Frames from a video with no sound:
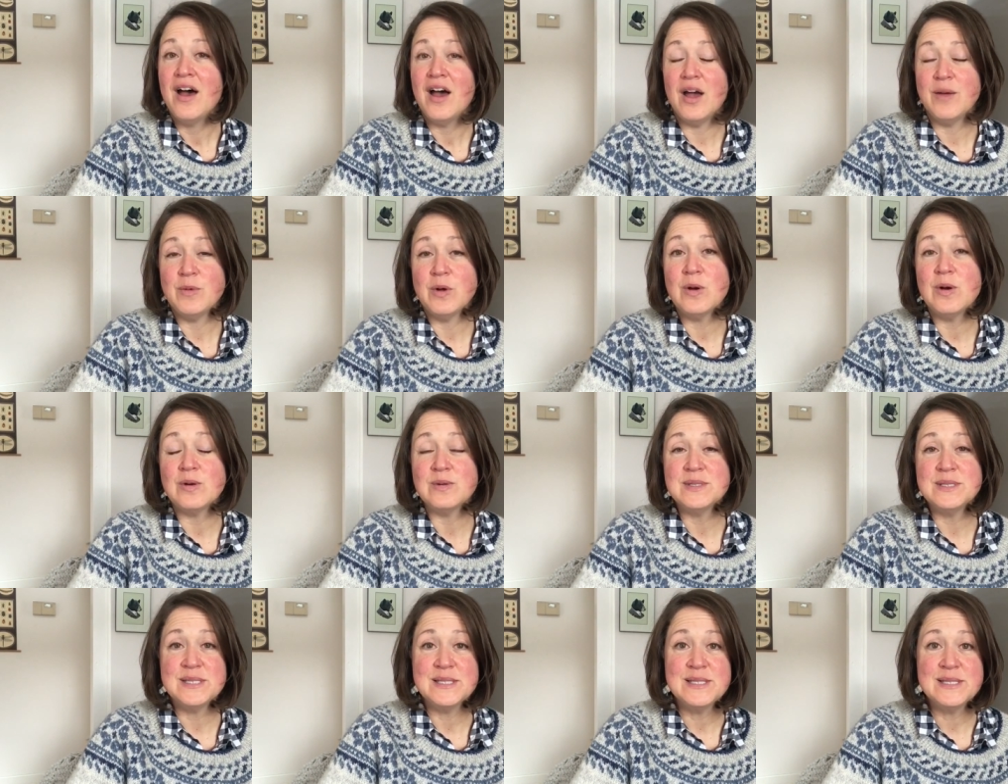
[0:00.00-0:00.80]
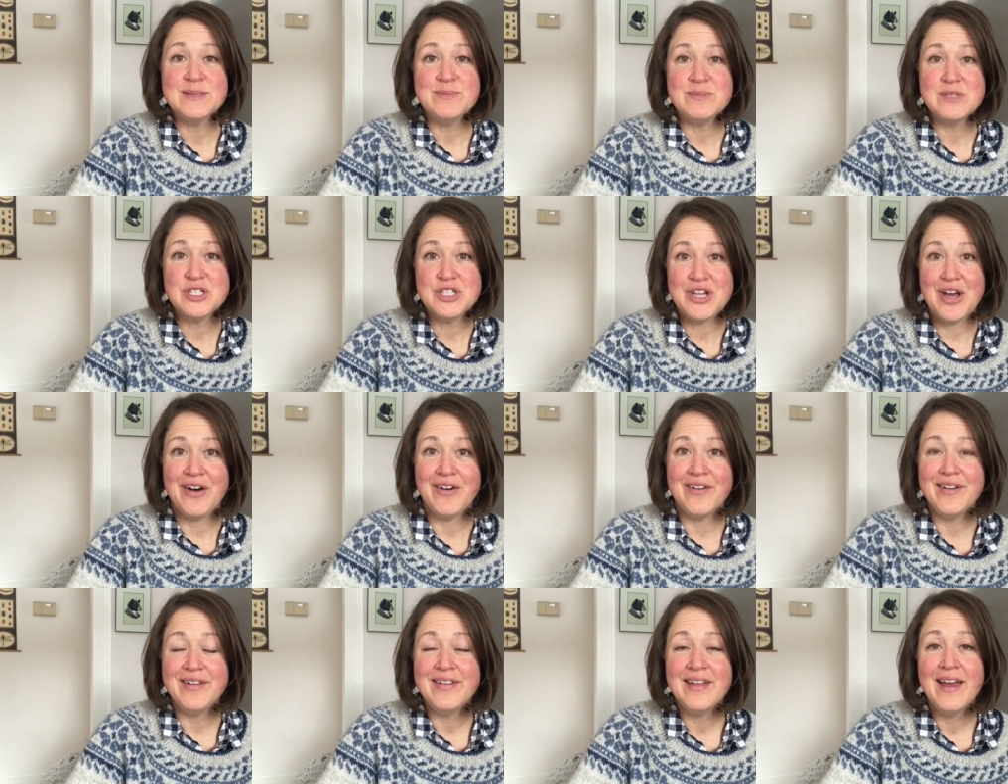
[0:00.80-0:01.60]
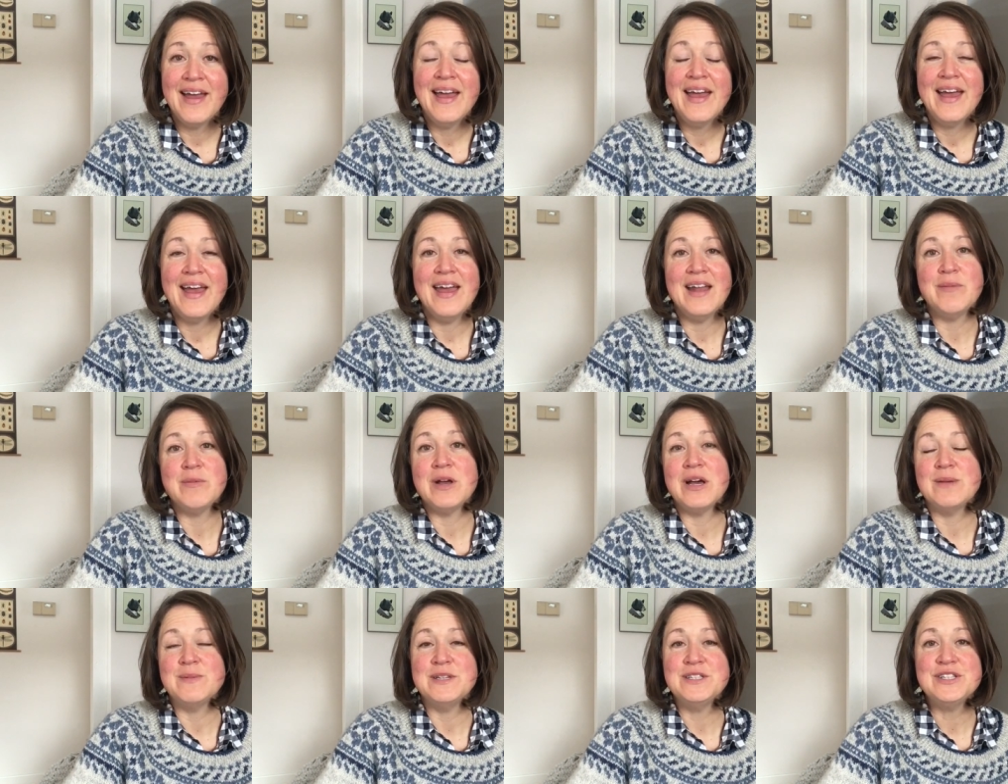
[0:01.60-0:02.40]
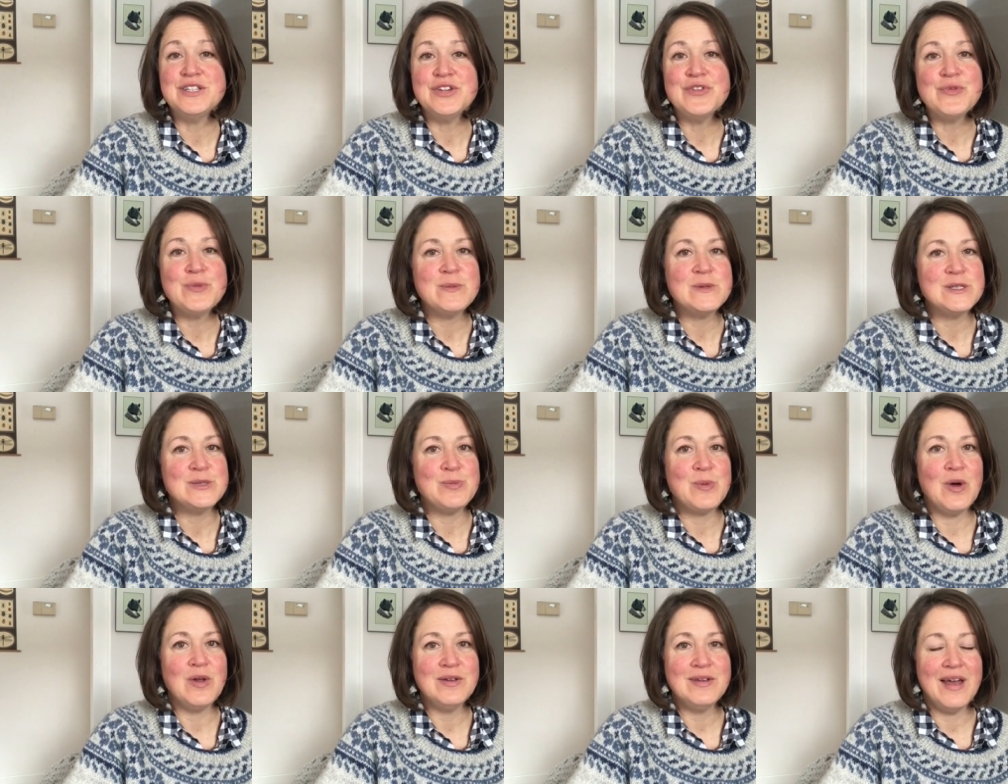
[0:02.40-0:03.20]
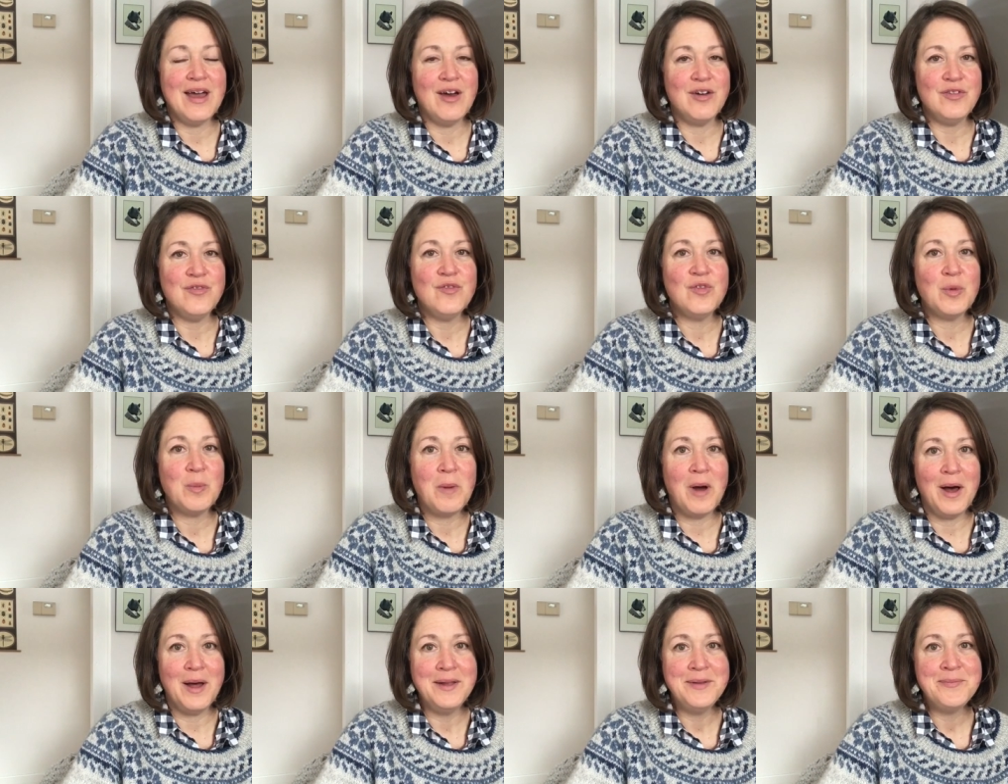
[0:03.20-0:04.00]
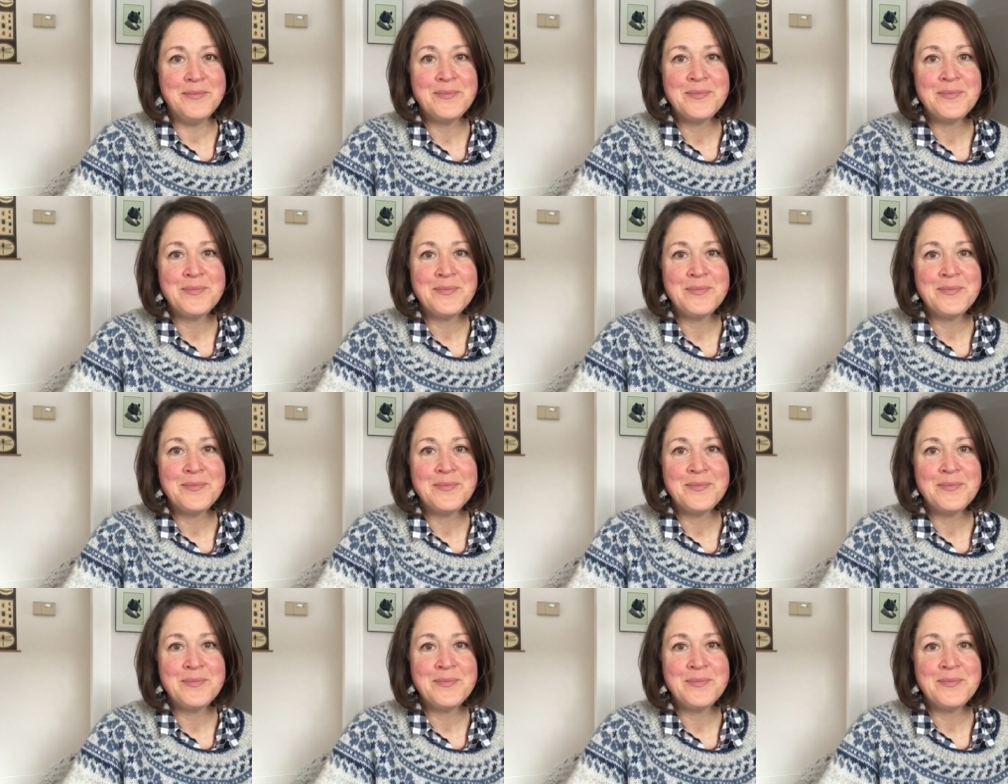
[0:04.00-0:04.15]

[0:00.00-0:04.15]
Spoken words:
I'm your hostess, Michelle, and I'm coming to you from a small town in Vermont.